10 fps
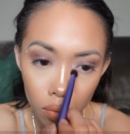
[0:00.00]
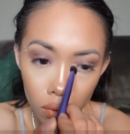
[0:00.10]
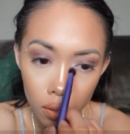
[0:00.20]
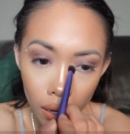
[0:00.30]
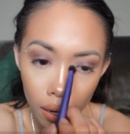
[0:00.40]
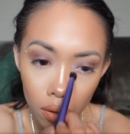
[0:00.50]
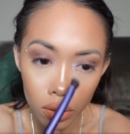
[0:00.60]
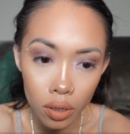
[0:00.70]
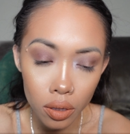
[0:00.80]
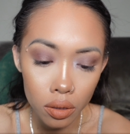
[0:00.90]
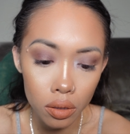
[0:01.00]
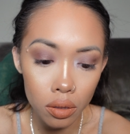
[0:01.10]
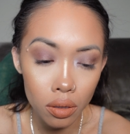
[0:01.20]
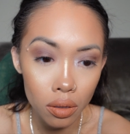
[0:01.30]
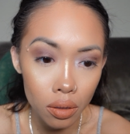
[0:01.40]
on the outer.
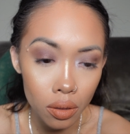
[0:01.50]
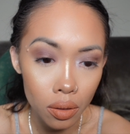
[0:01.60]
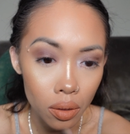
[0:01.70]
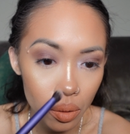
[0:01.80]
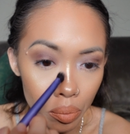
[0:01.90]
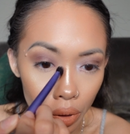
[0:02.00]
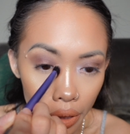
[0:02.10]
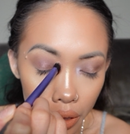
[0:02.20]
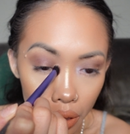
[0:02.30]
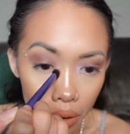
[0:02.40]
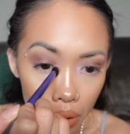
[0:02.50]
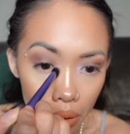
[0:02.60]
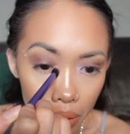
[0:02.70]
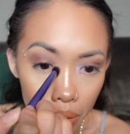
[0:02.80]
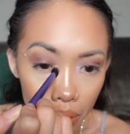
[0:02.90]
Oh, pretty.
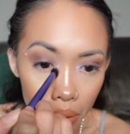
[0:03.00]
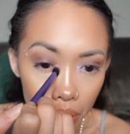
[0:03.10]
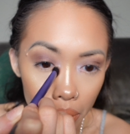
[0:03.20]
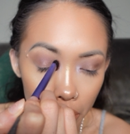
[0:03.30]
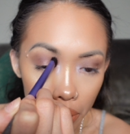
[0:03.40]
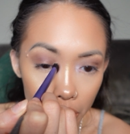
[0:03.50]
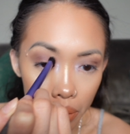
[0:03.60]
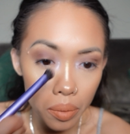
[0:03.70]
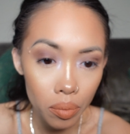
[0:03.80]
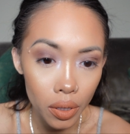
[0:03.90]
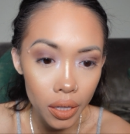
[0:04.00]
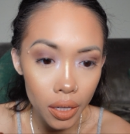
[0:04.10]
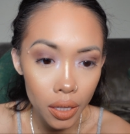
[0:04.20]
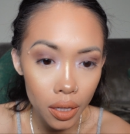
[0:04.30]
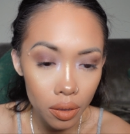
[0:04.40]

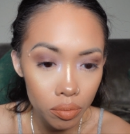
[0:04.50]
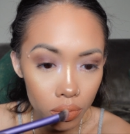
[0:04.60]
Pretty.